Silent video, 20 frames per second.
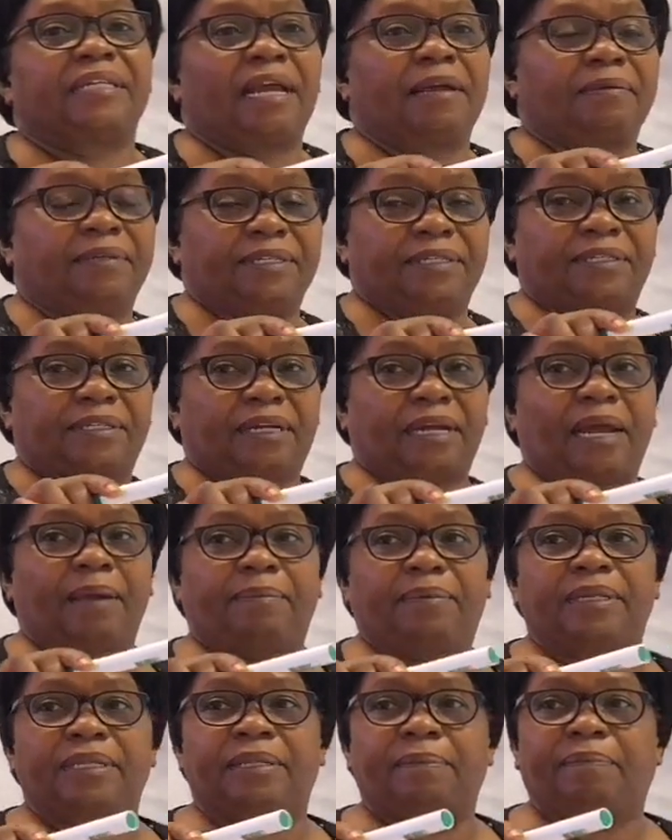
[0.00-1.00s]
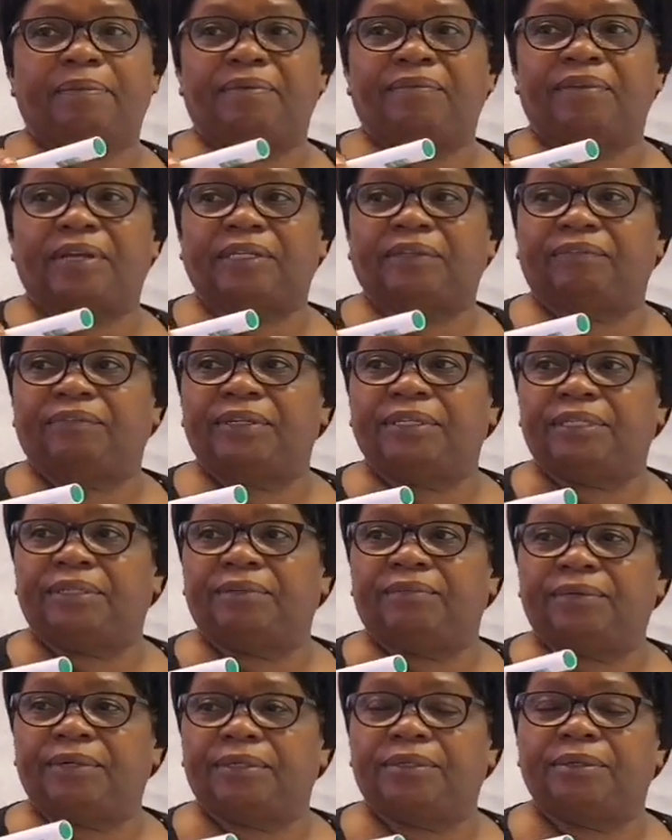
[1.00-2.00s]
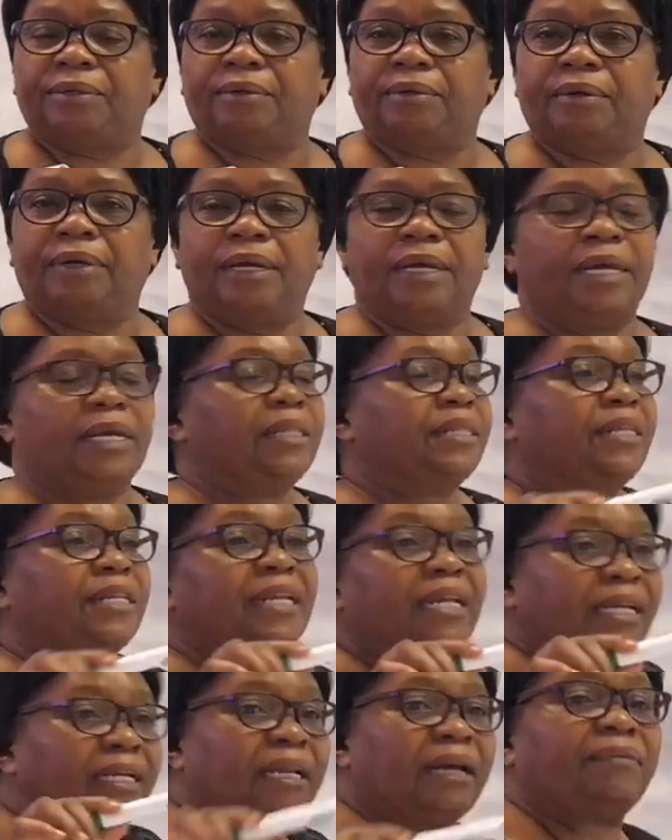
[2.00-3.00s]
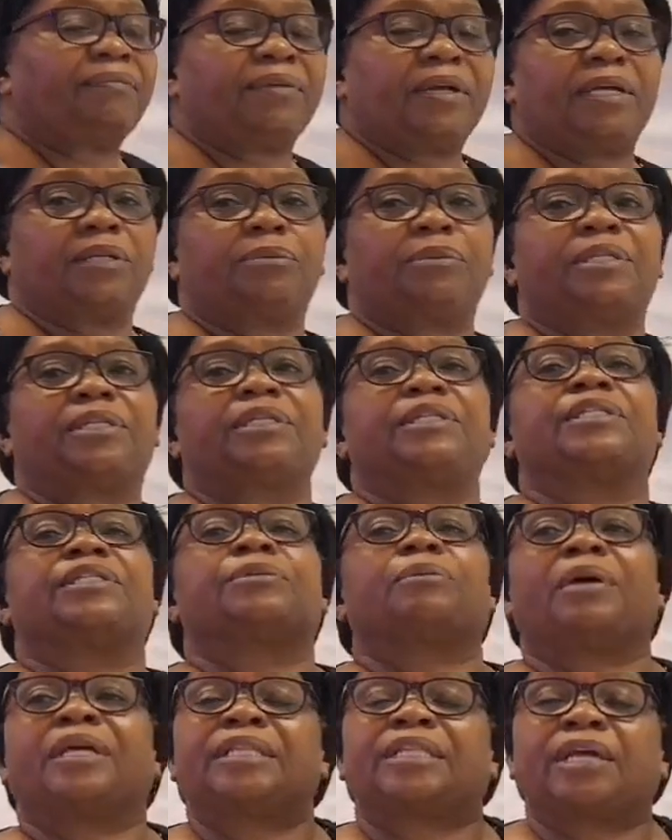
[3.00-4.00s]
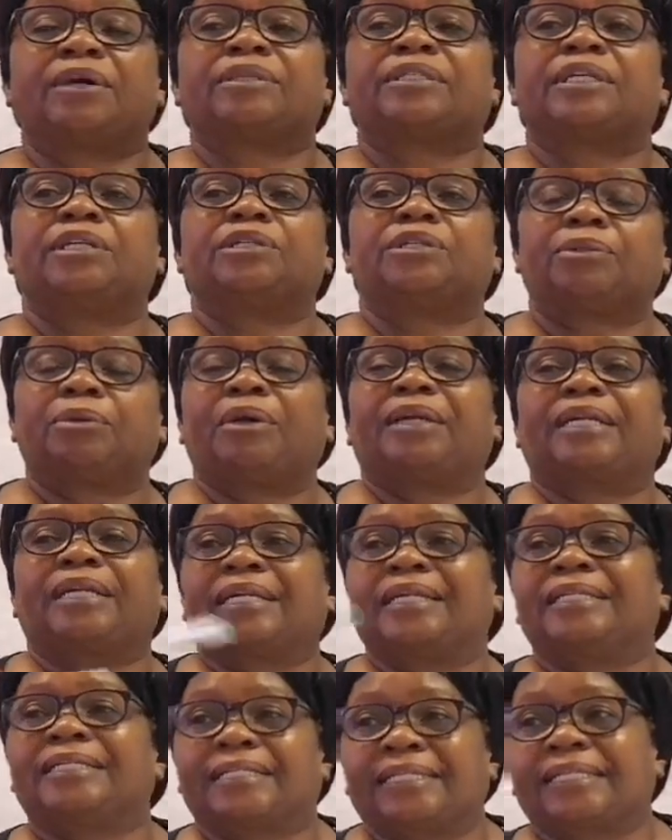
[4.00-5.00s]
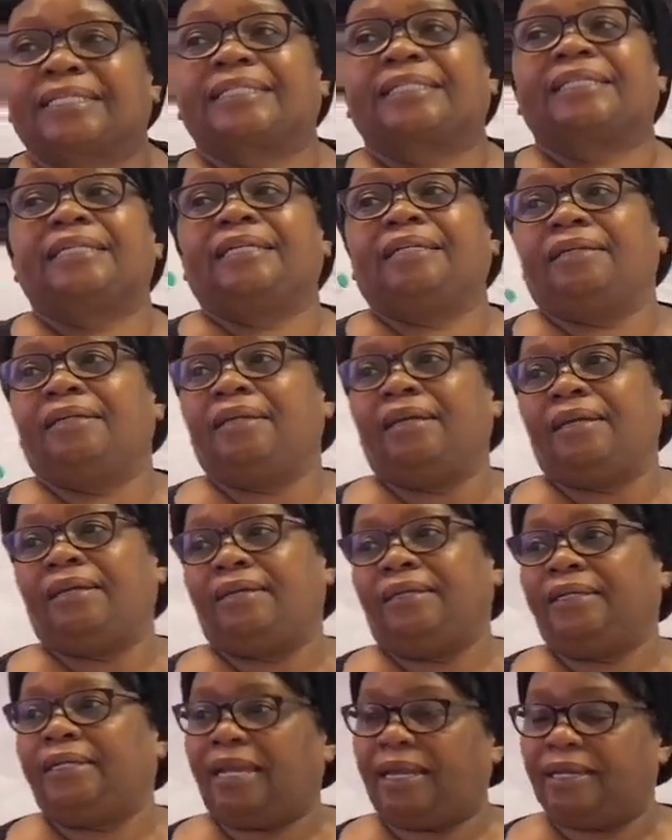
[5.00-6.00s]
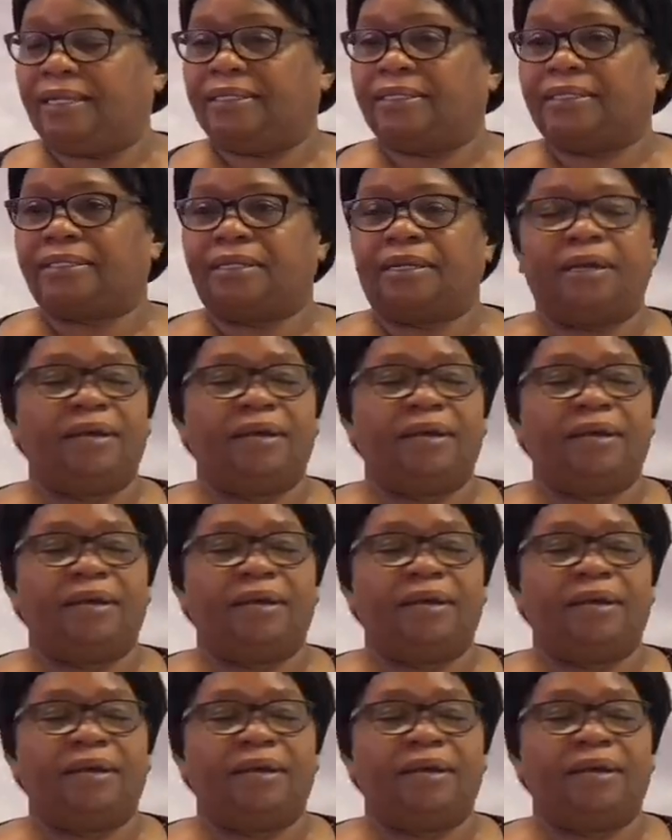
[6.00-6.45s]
I described in the previous video. 3.5 years, which is 1,260 years,